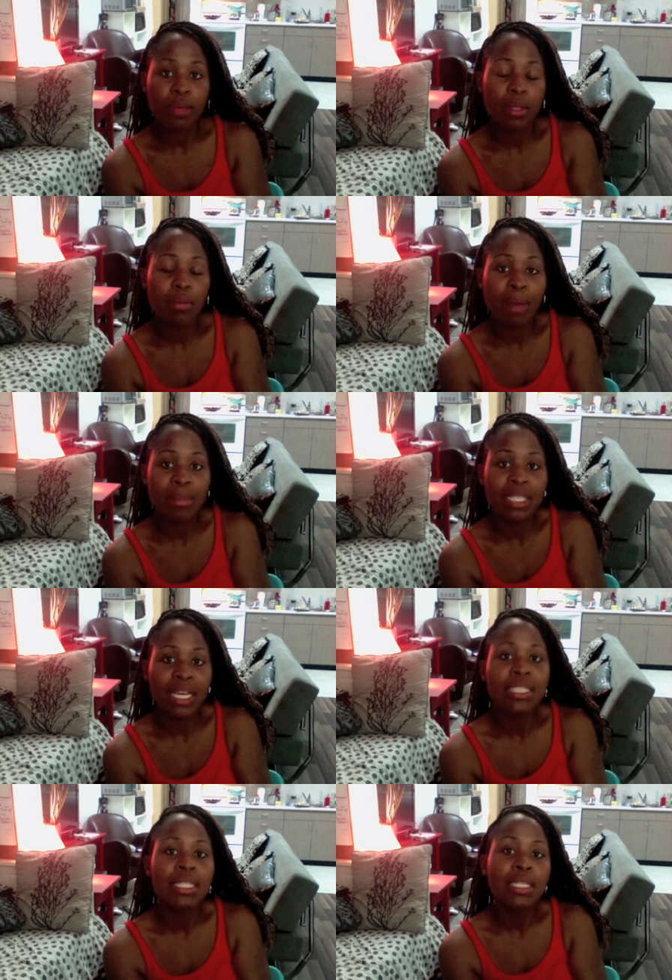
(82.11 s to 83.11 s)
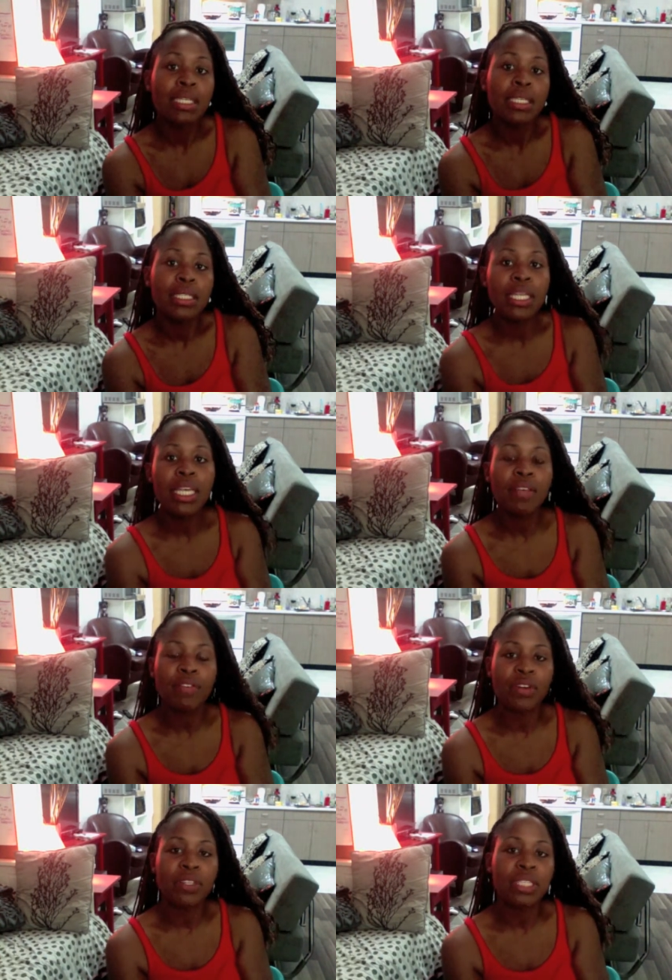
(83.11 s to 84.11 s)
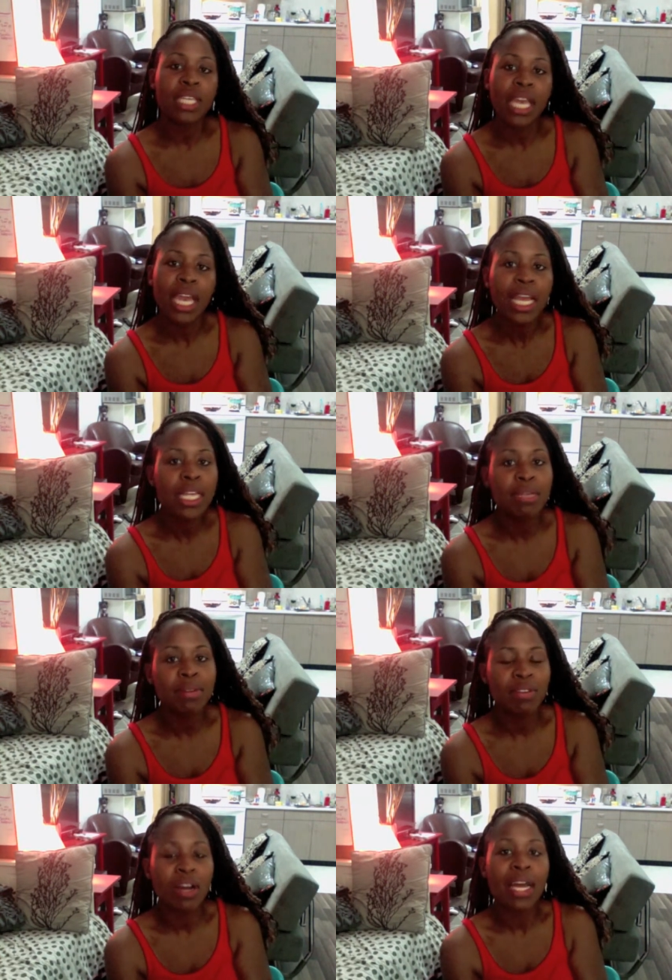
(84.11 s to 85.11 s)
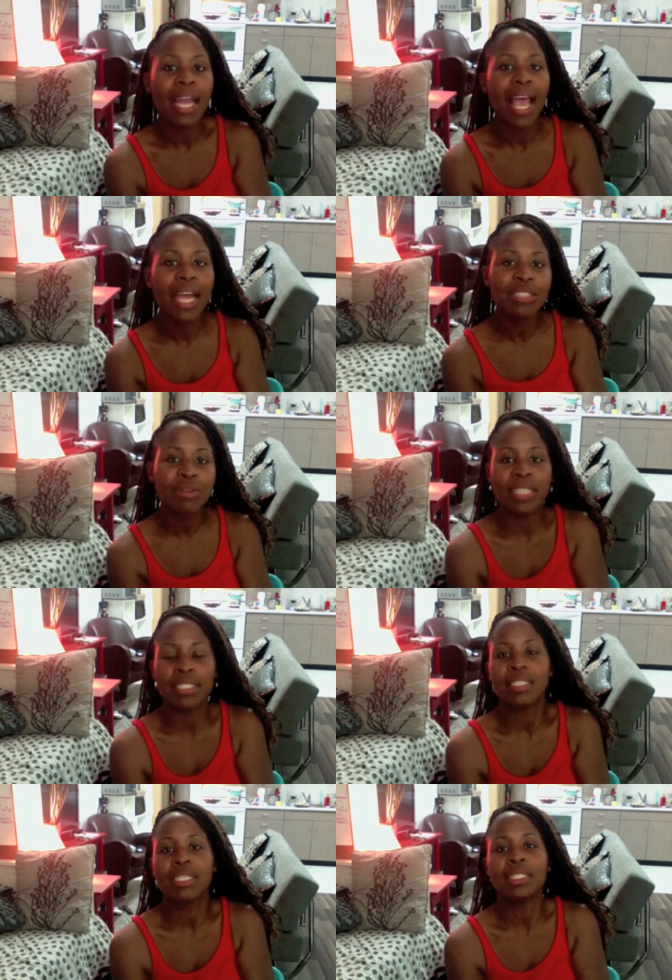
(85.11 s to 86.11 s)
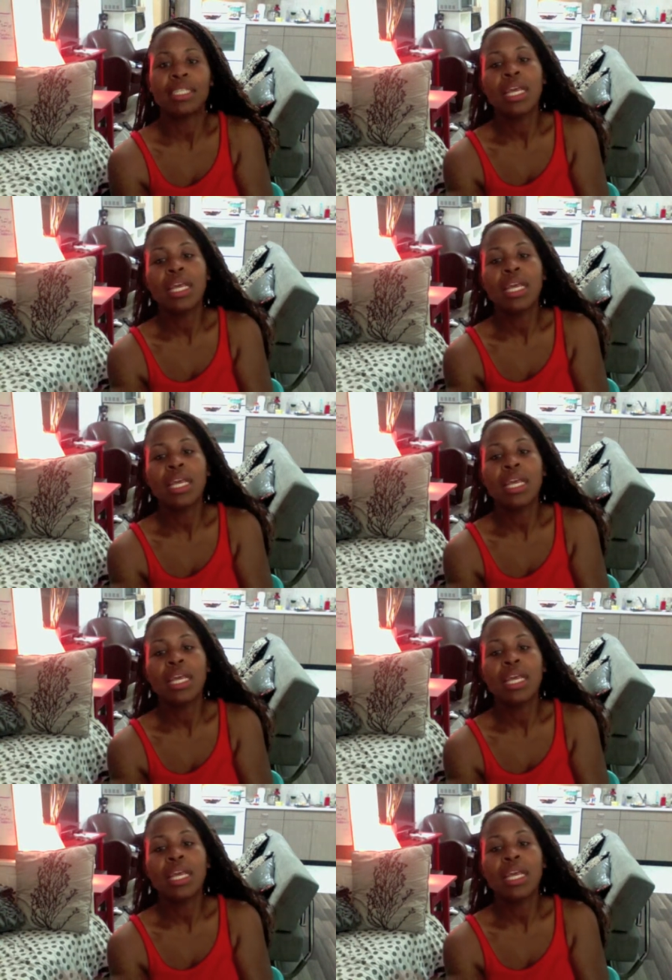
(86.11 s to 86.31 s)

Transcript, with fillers: The Bible says, Seek ye first the kingdom of God and his righteousness,